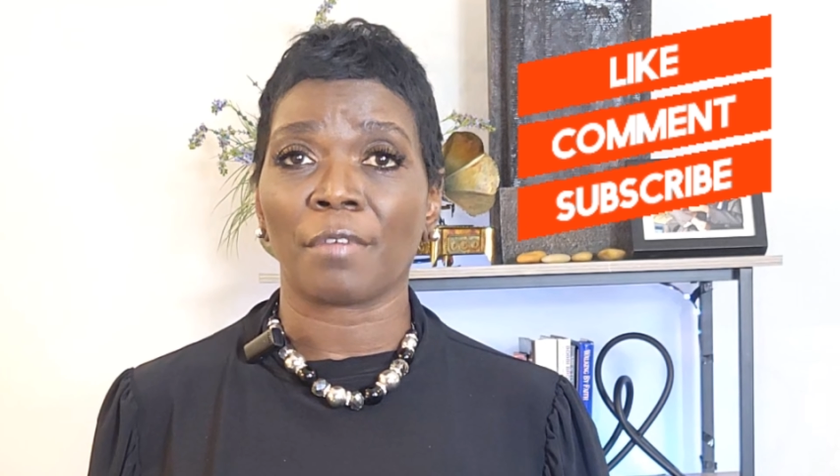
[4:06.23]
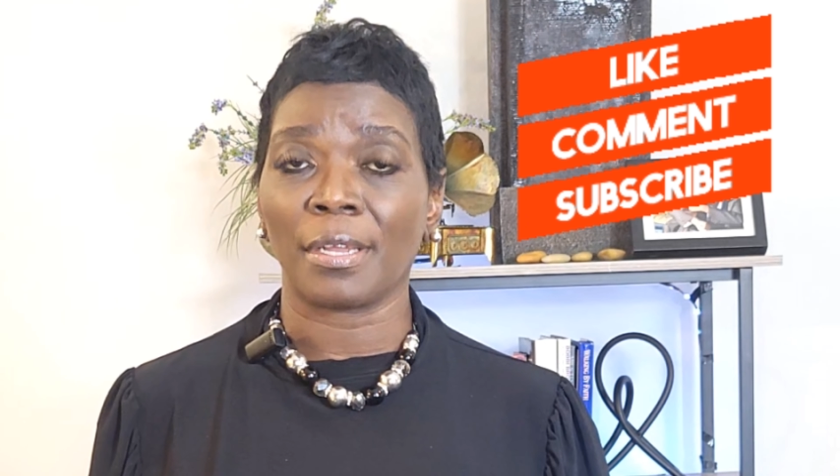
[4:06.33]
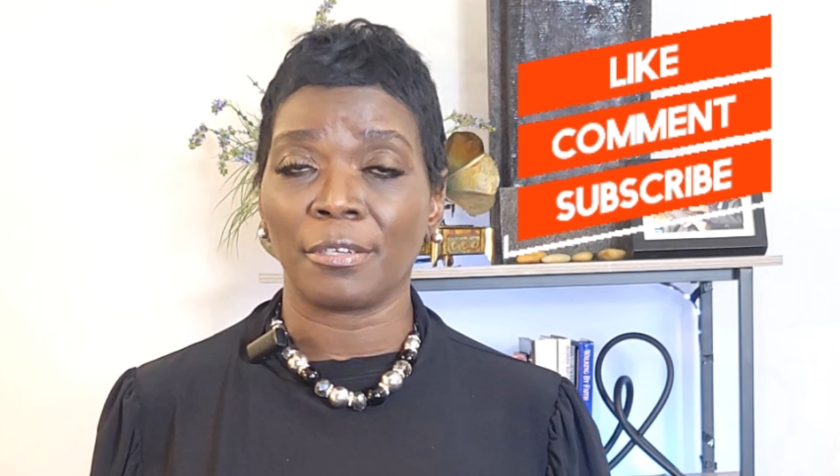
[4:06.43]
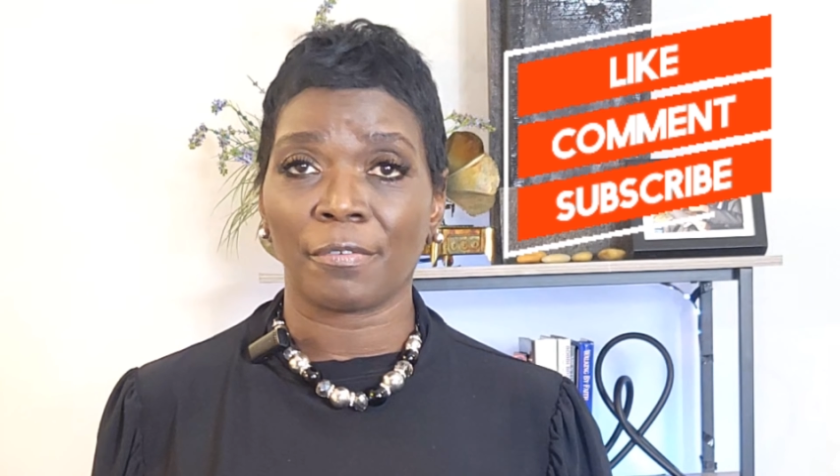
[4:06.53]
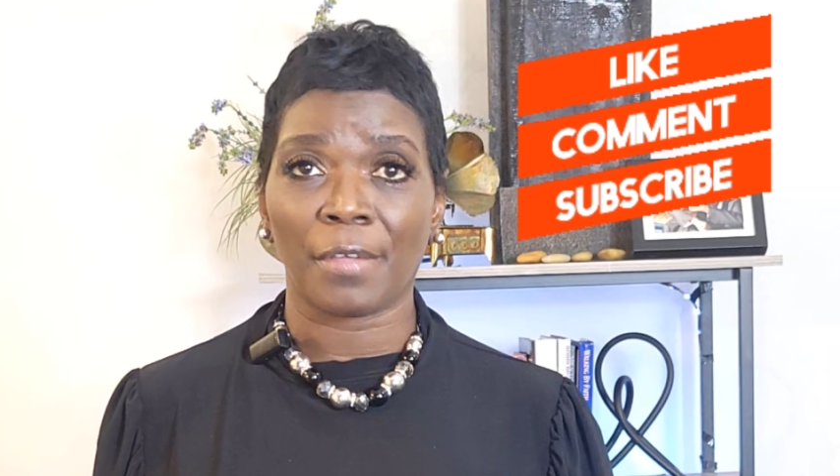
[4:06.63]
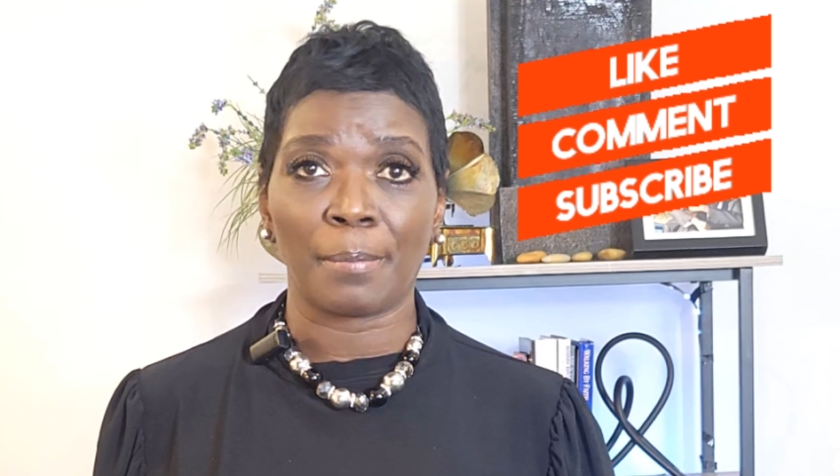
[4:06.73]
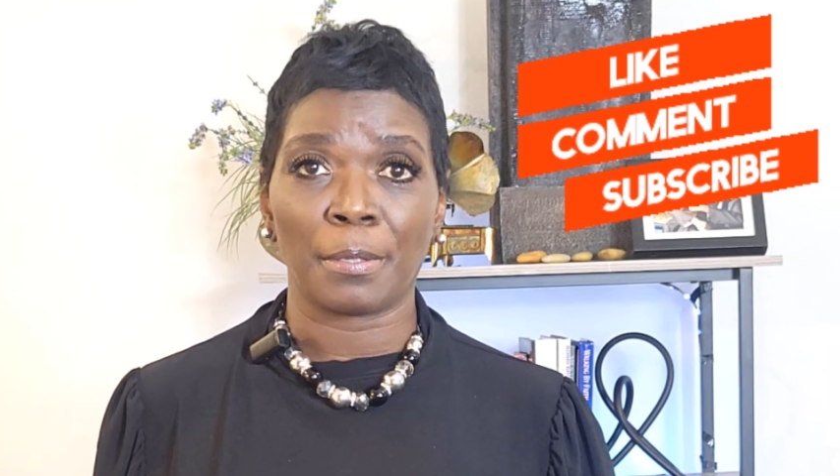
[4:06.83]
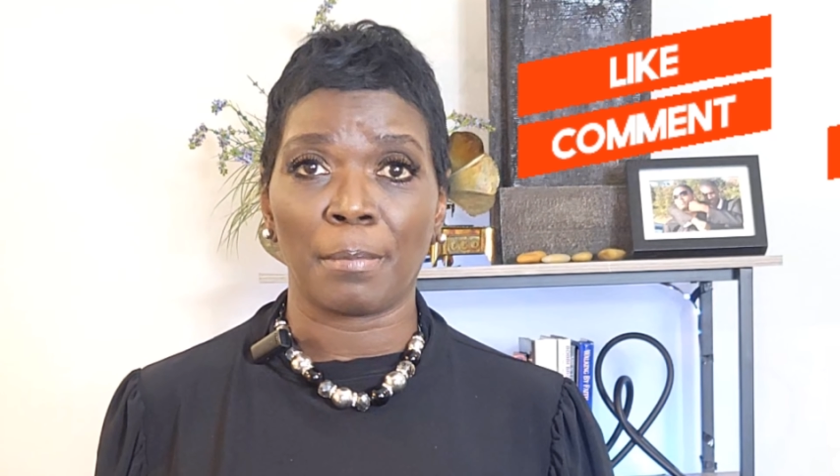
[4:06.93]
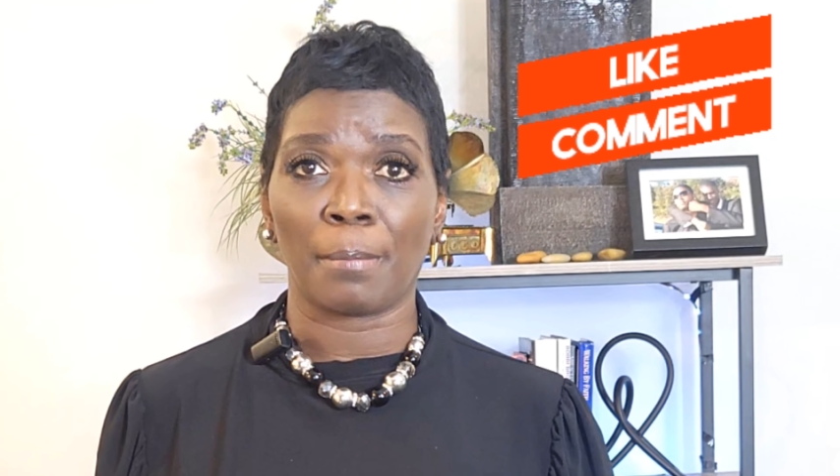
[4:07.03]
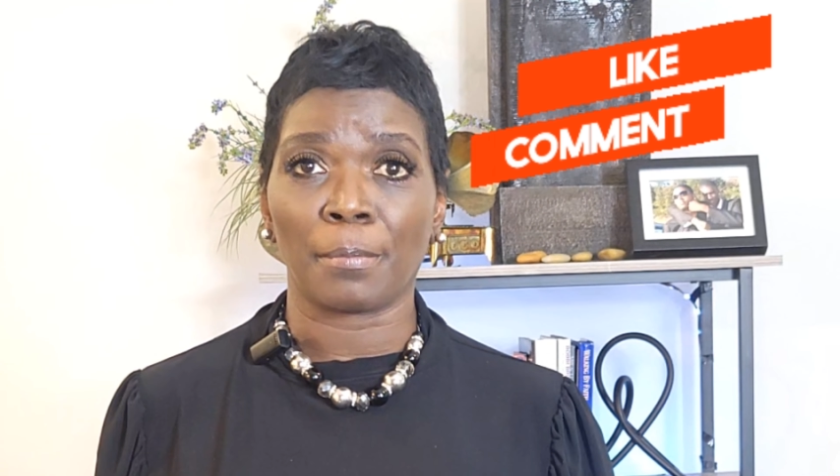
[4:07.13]
friend or
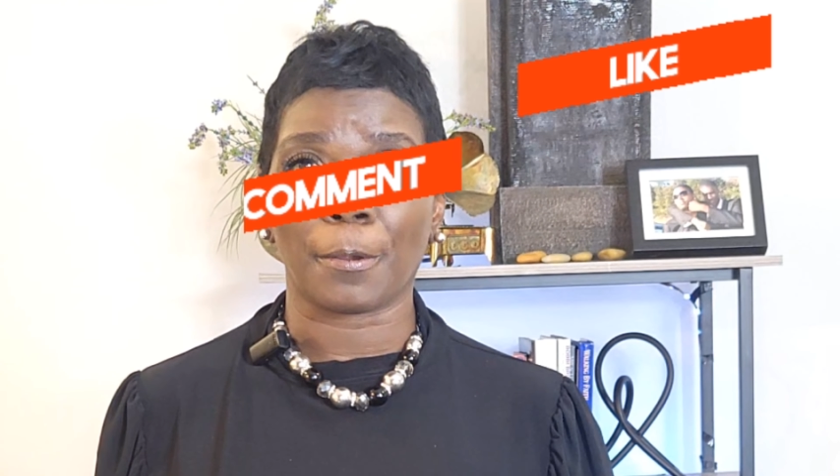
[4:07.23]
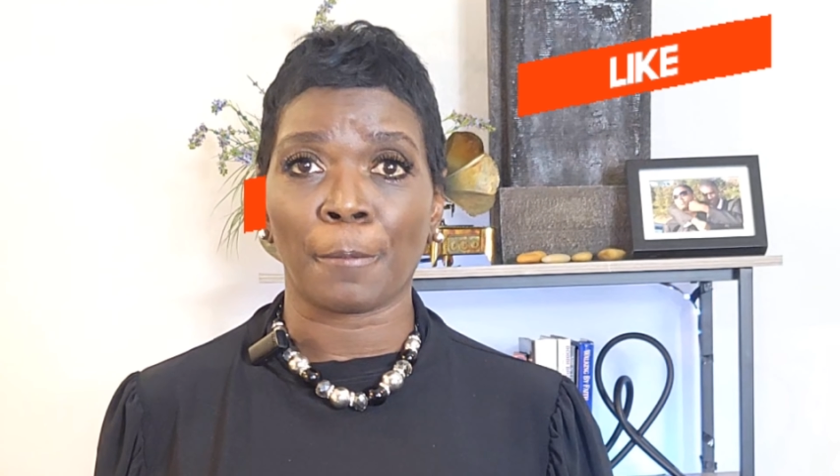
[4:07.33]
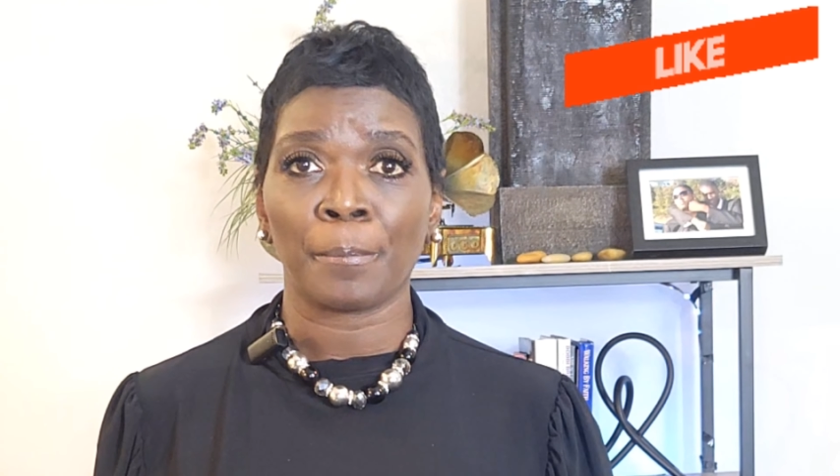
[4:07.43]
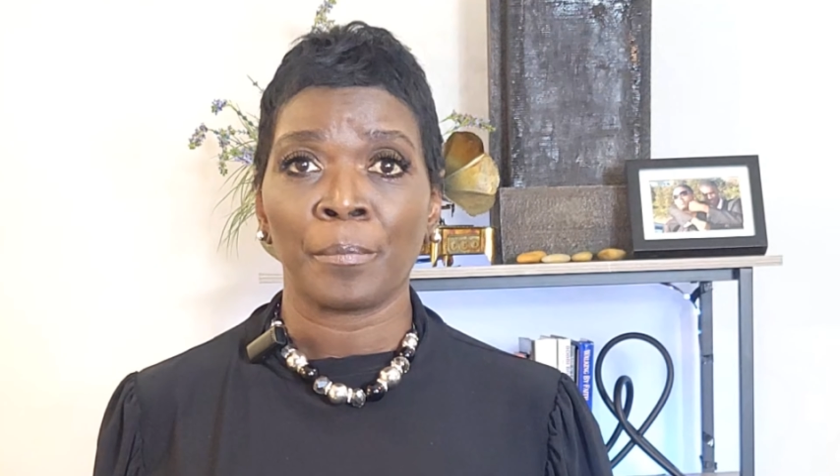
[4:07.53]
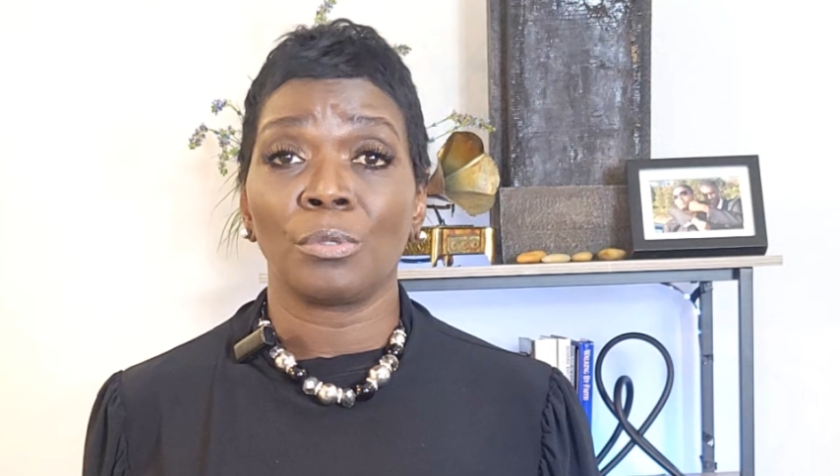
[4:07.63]
family member